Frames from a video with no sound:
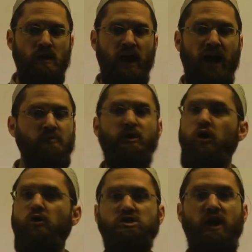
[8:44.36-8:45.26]
And
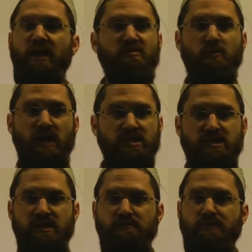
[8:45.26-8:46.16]
everyone has a
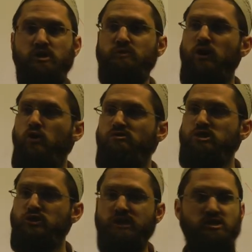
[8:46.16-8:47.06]
deen because we all
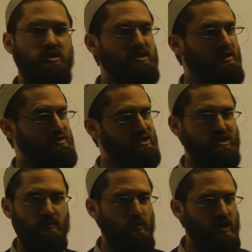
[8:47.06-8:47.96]
restrict ourselves in
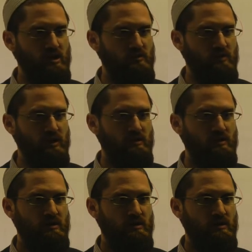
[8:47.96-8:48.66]
some way, don't we?